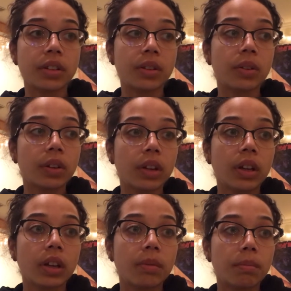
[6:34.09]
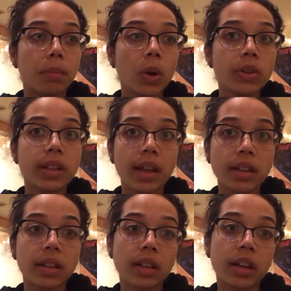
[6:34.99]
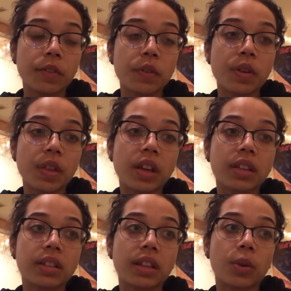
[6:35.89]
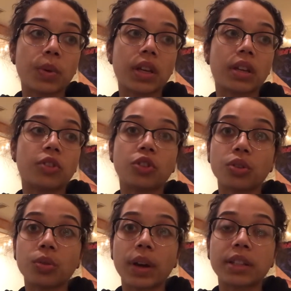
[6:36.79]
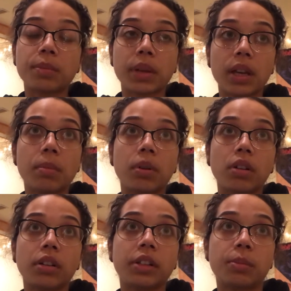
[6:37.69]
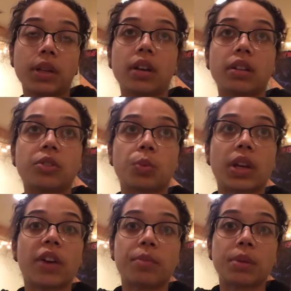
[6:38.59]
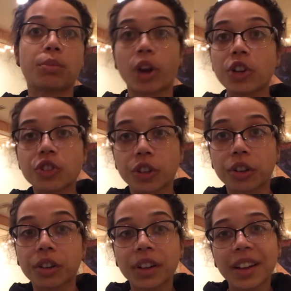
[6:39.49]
You most likely, a lot of the things that we do as people is because we have been pressured